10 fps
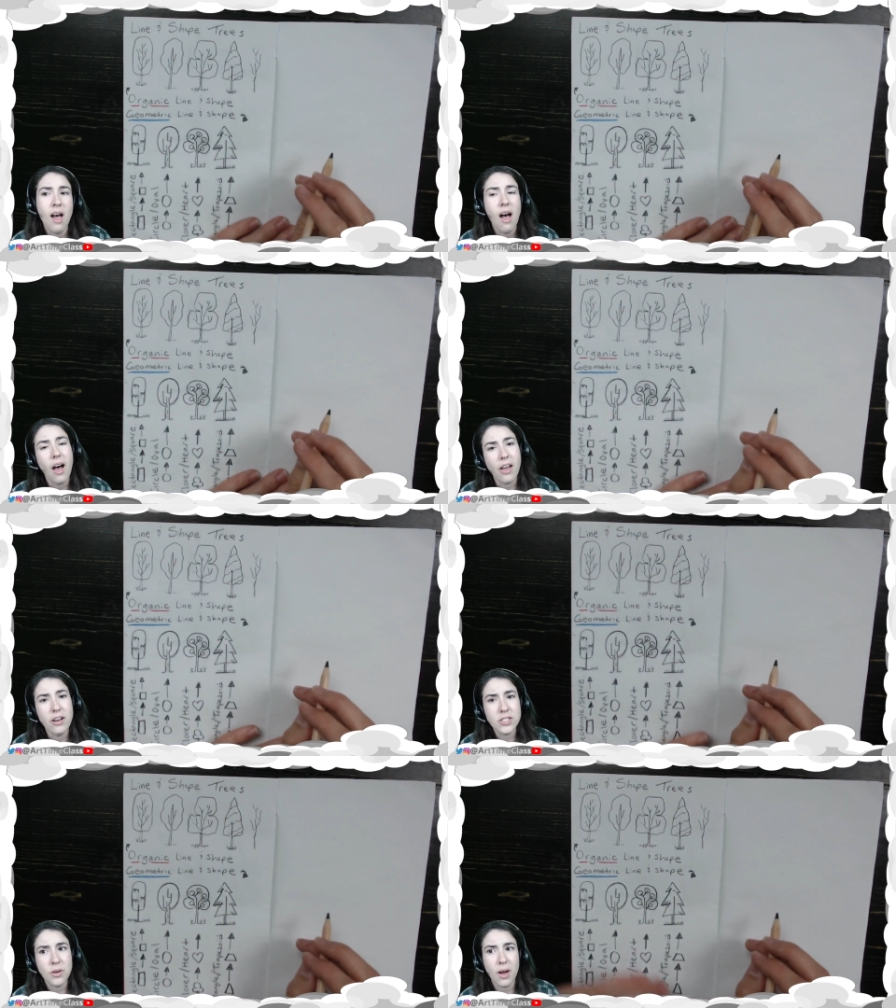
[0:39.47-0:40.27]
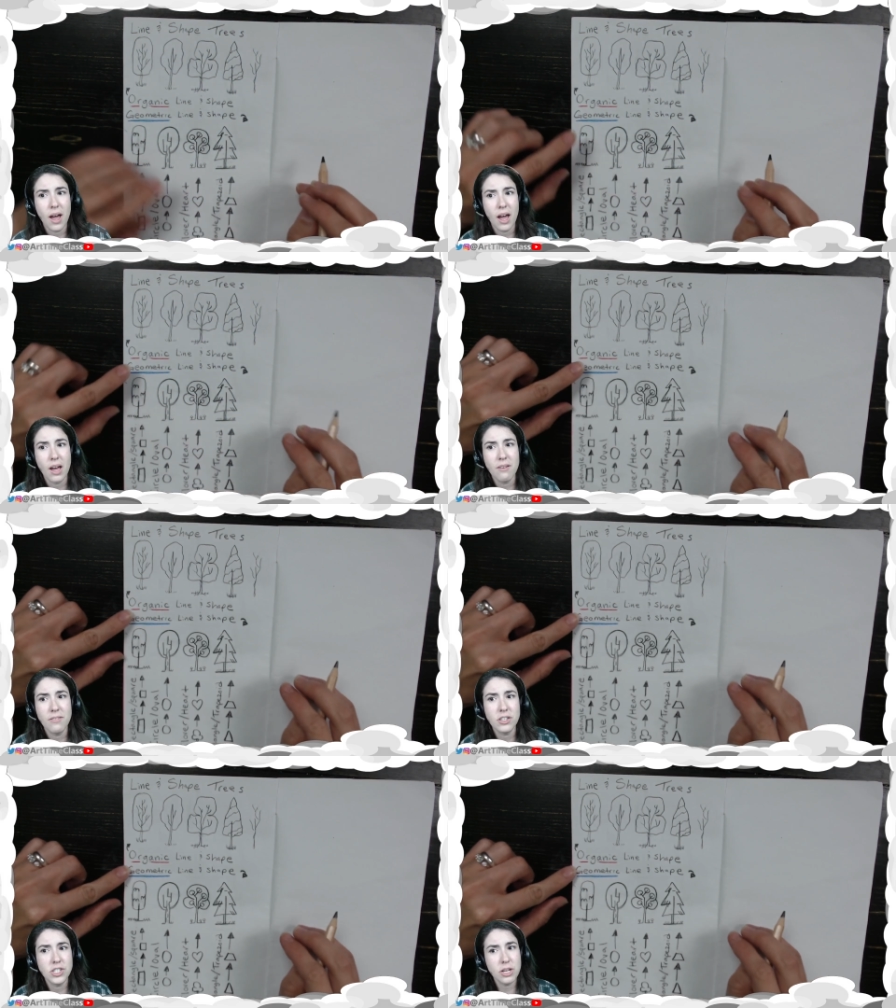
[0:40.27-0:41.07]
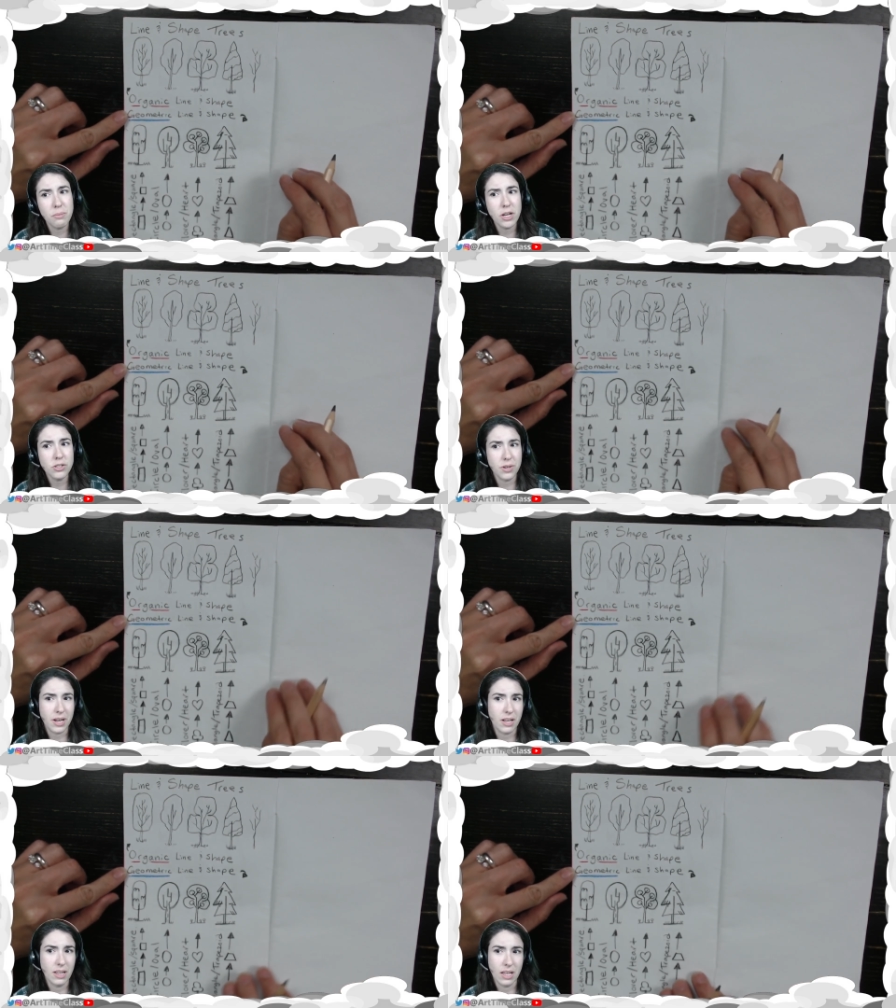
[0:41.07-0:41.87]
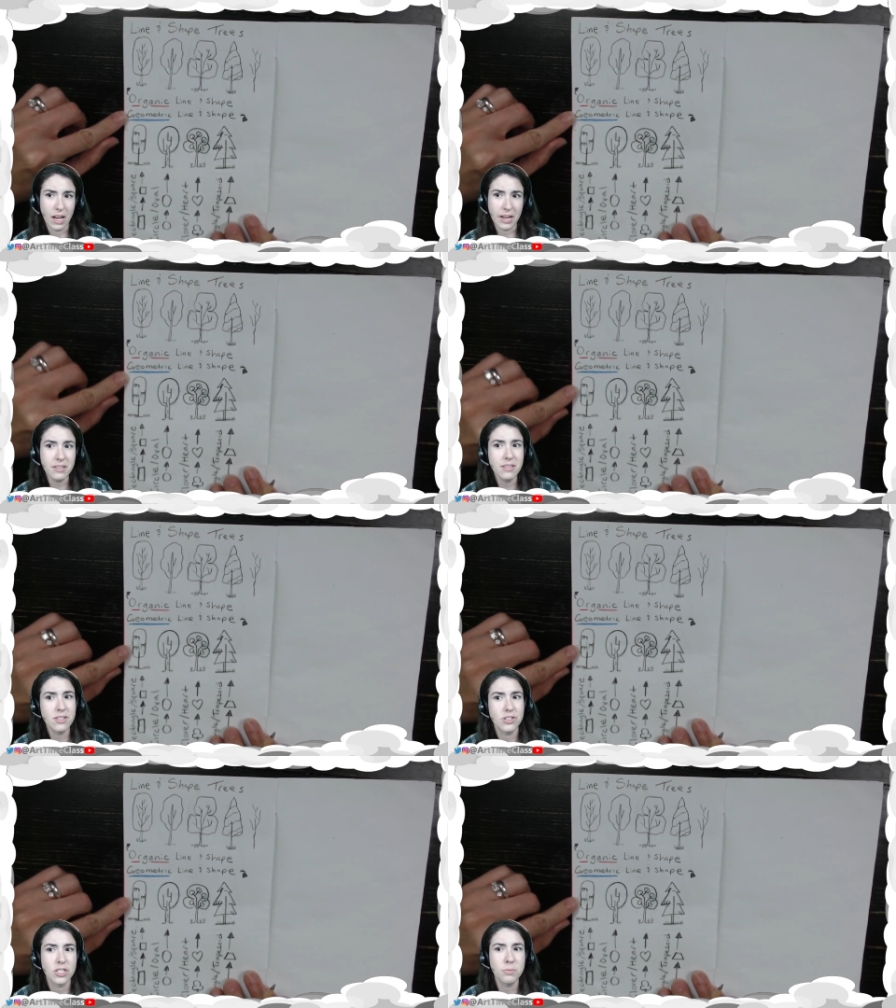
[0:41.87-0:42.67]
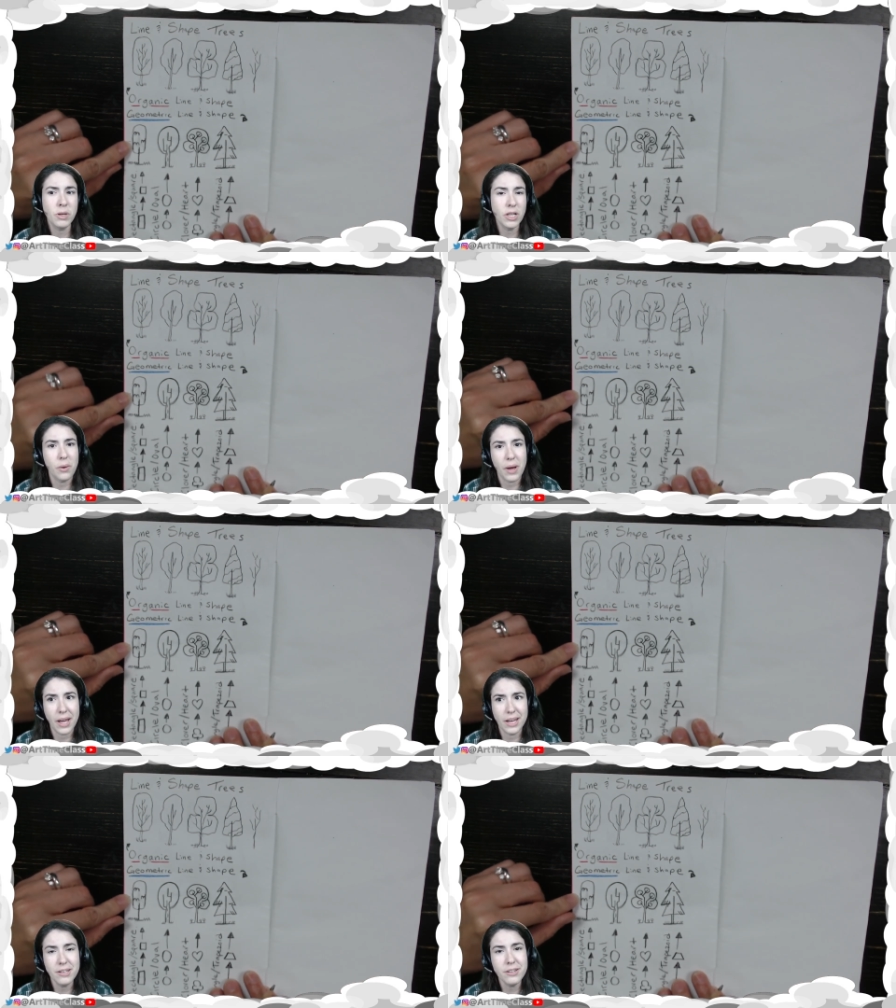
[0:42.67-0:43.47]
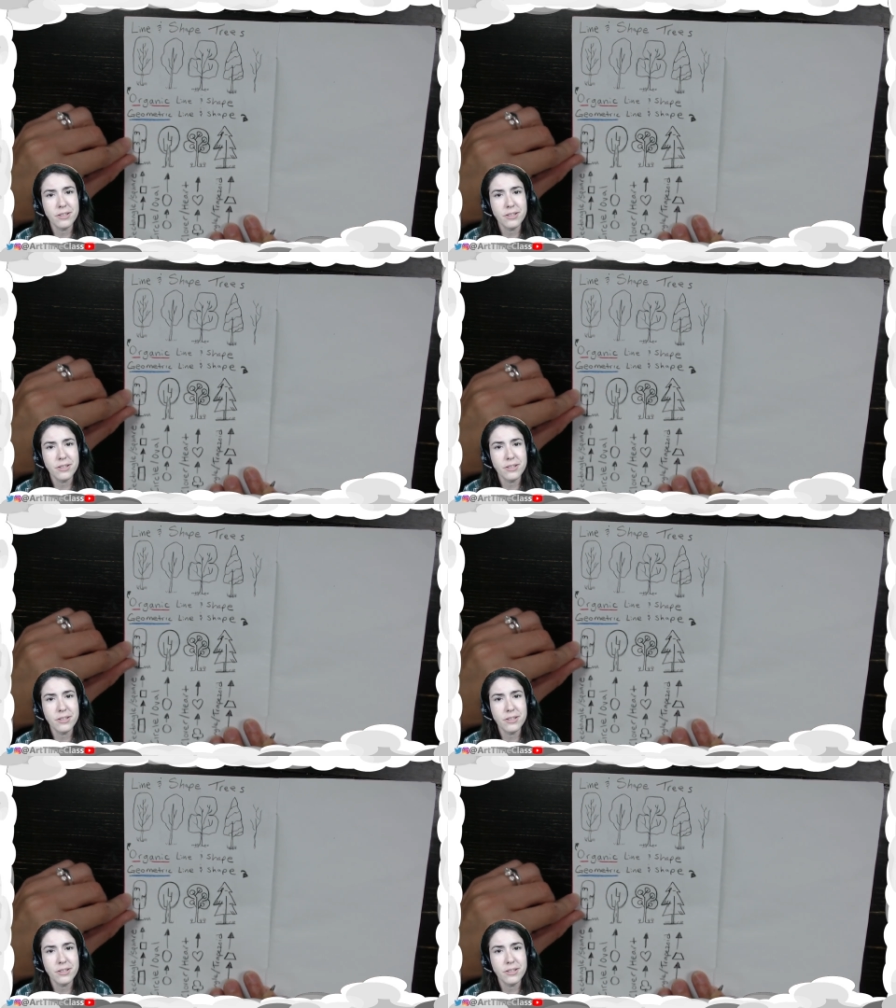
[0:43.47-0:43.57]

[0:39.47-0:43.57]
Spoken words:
I also have geometric lines just below hand.